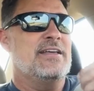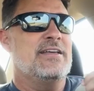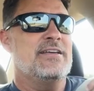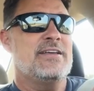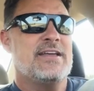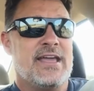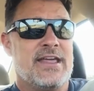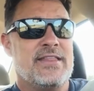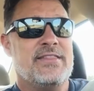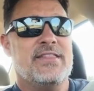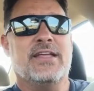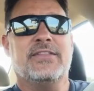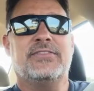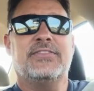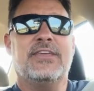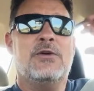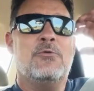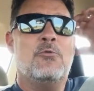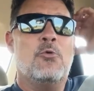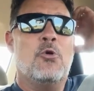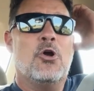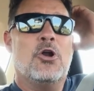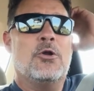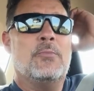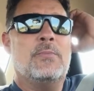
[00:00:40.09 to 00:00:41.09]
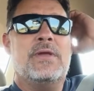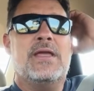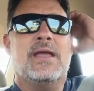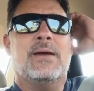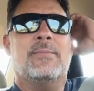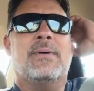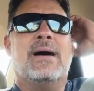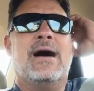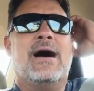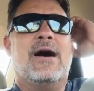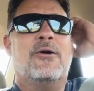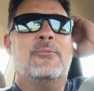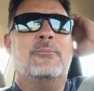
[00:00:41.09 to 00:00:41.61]
again, that they warned me
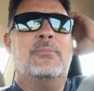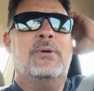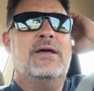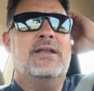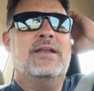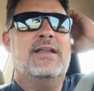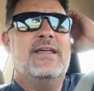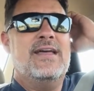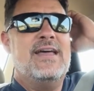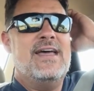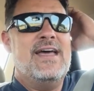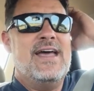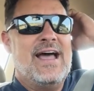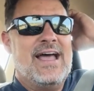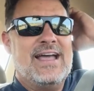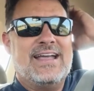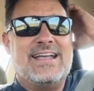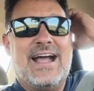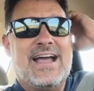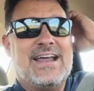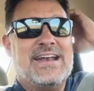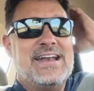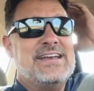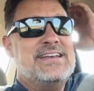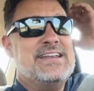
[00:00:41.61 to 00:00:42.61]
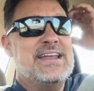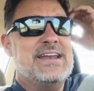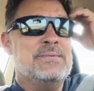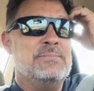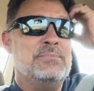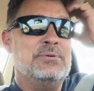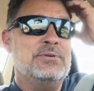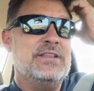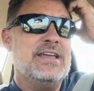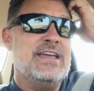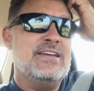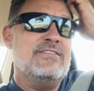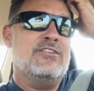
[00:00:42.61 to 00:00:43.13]
about, but I kind of didn't
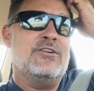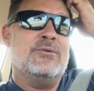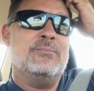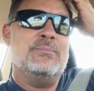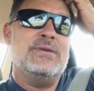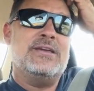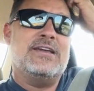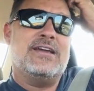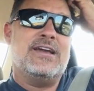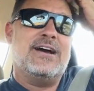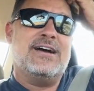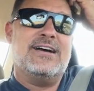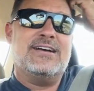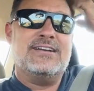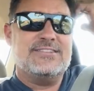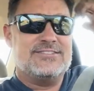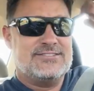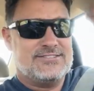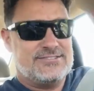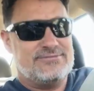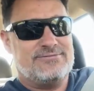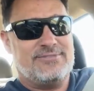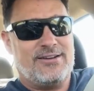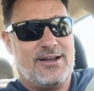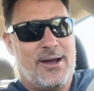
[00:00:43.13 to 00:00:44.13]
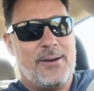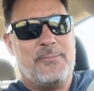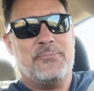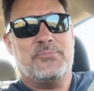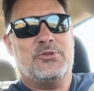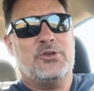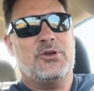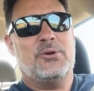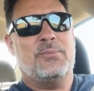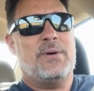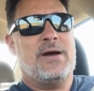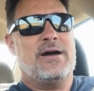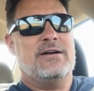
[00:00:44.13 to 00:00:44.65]
believe them because up
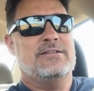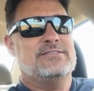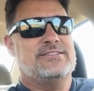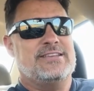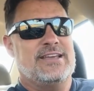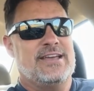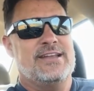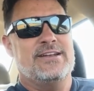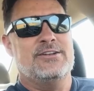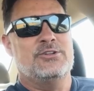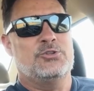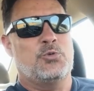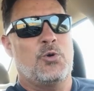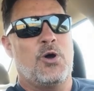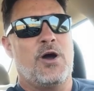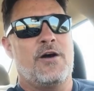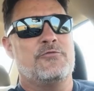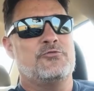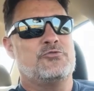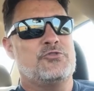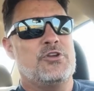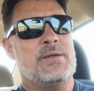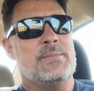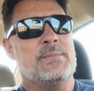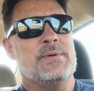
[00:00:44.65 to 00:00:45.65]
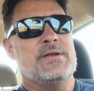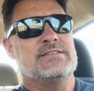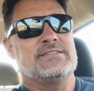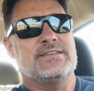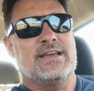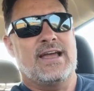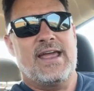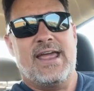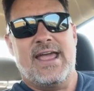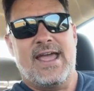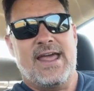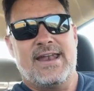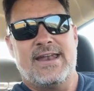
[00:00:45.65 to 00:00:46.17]
to about 10, 12 treatments,
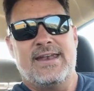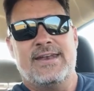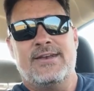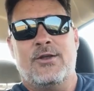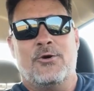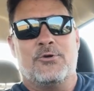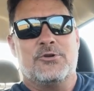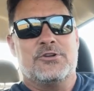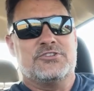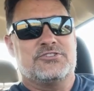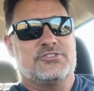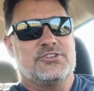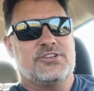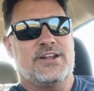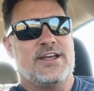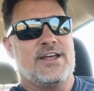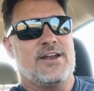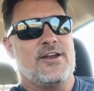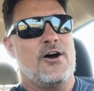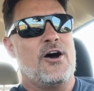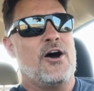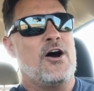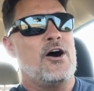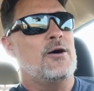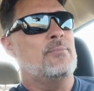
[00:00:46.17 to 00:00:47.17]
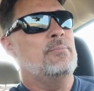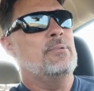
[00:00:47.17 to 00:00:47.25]
I hadn't noticed it at all.